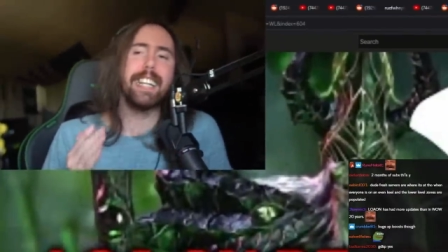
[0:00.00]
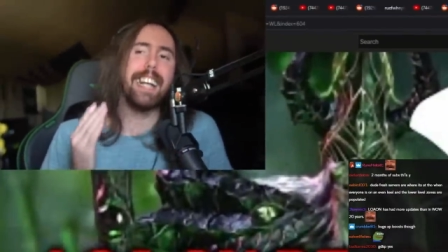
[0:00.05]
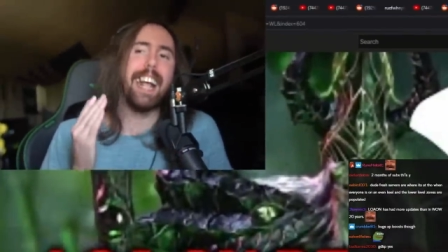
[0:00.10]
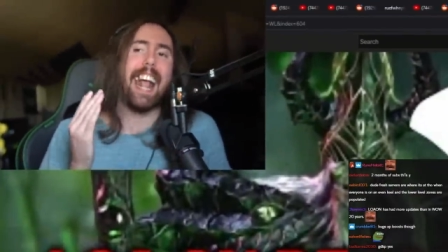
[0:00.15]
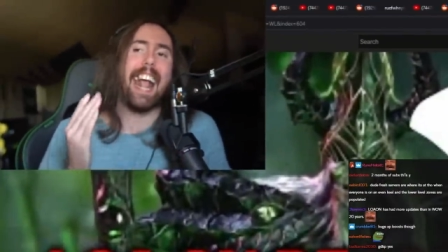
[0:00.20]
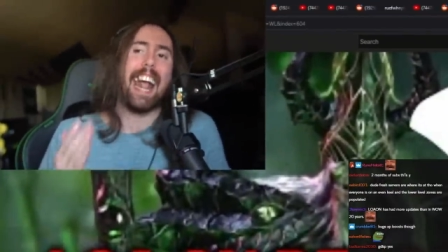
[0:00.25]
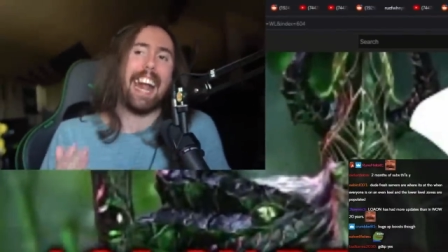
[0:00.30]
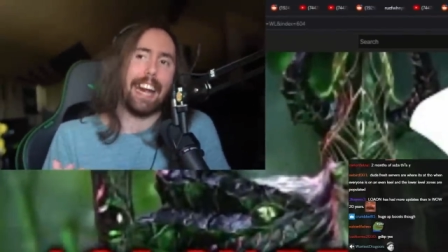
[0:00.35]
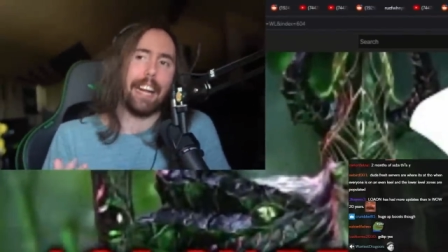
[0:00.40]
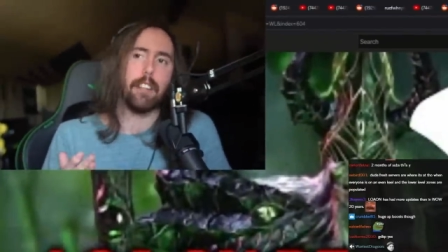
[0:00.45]

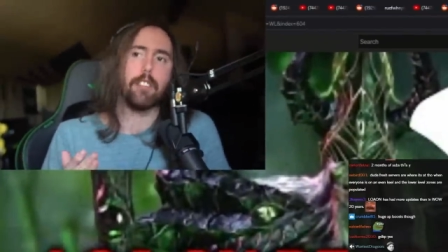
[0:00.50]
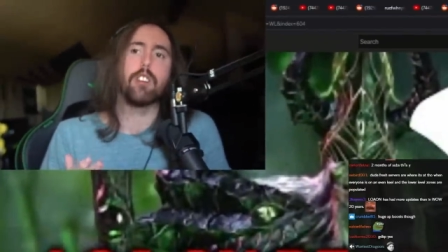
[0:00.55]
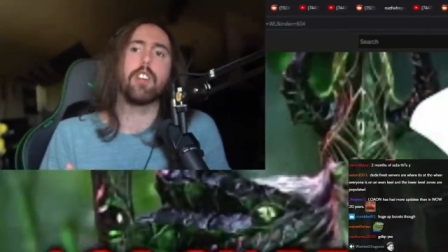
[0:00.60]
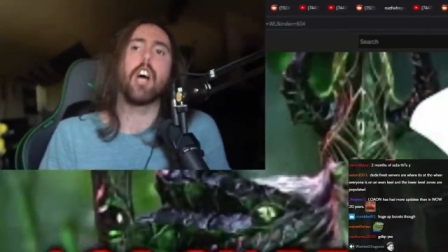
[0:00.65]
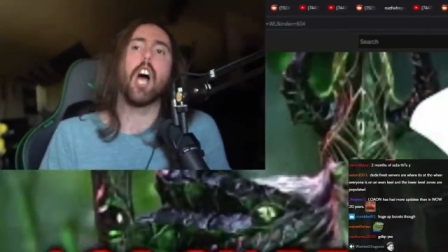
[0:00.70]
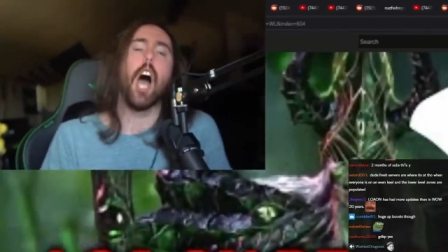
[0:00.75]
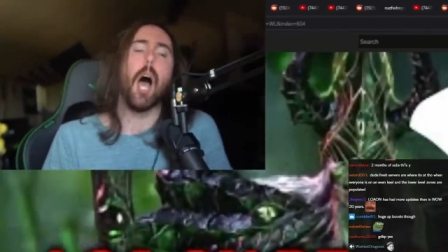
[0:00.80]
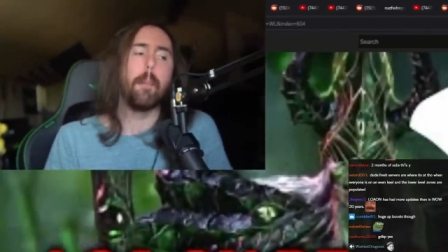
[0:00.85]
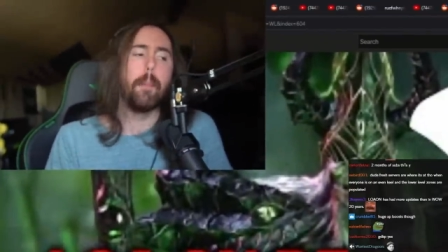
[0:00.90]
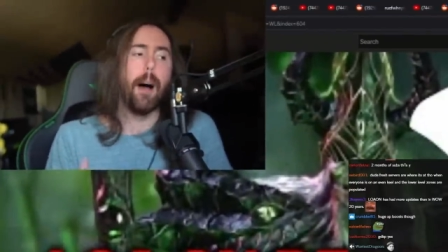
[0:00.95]
hate
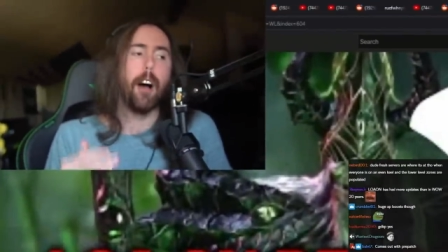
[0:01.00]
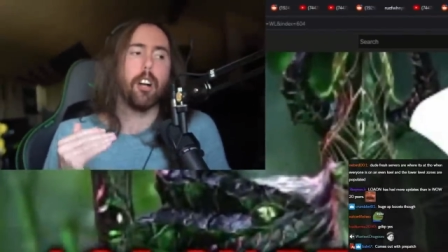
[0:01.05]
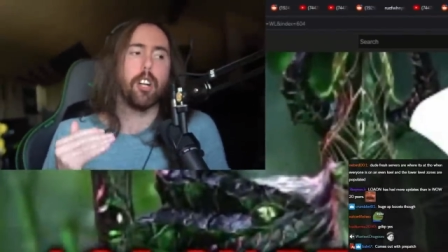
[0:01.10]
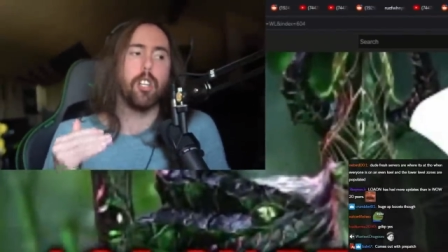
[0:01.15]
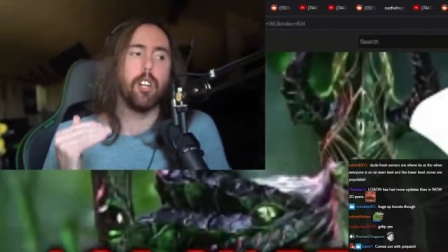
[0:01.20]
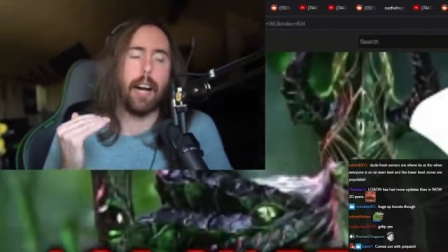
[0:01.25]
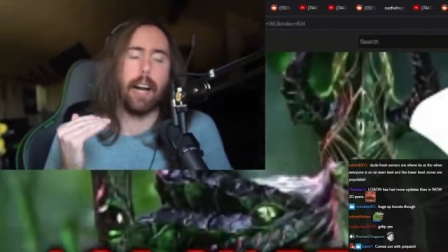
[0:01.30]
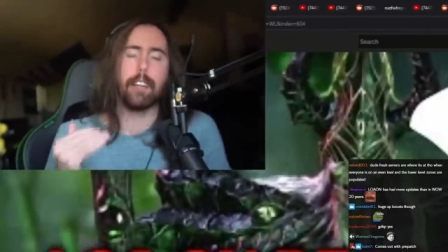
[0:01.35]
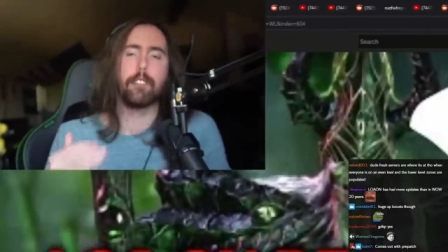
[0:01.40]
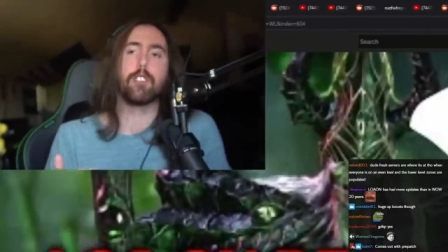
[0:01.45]
about
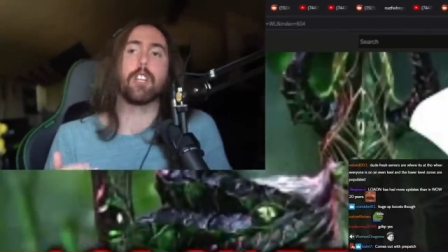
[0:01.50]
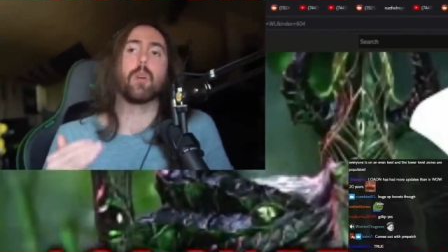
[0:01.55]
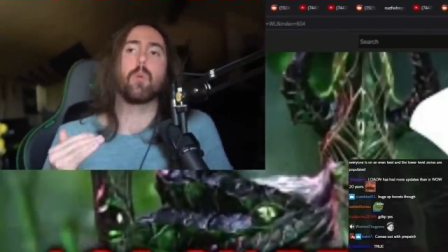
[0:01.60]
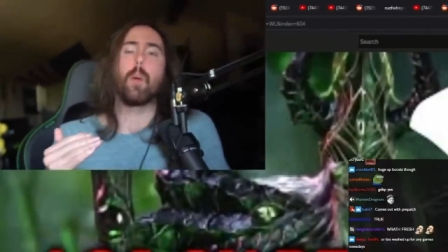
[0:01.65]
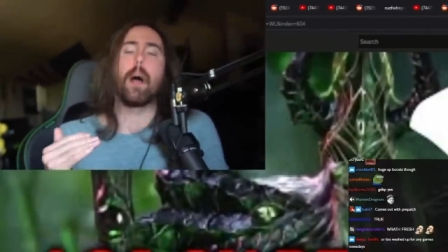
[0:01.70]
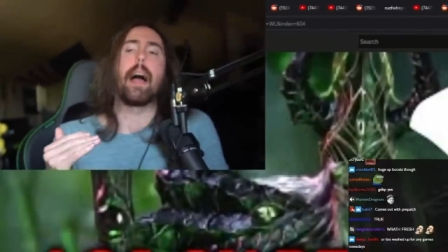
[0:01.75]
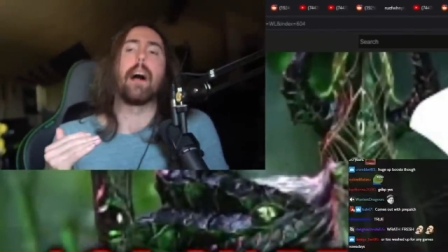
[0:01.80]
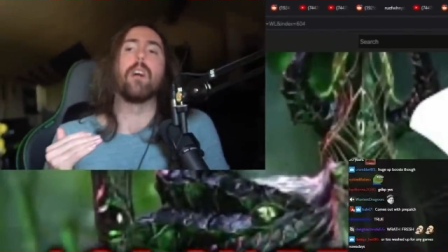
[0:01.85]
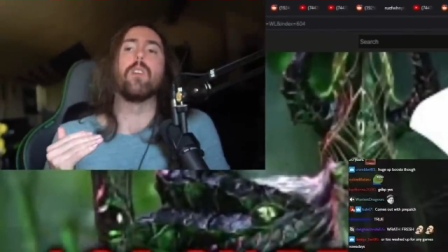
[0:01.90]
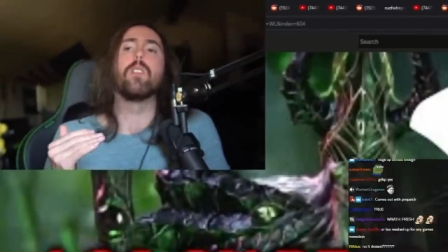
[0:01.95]
Classic
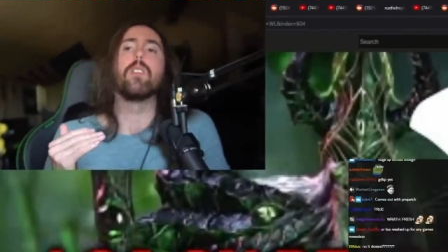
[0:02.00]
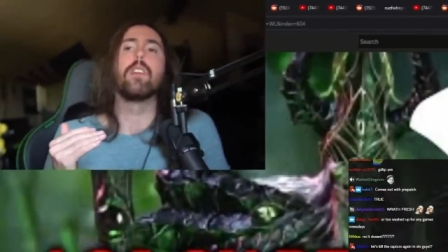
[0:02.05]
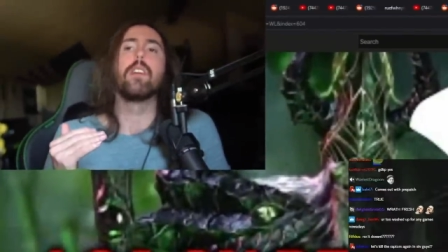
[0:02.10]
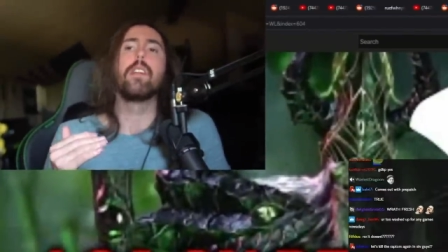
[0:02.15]
WoW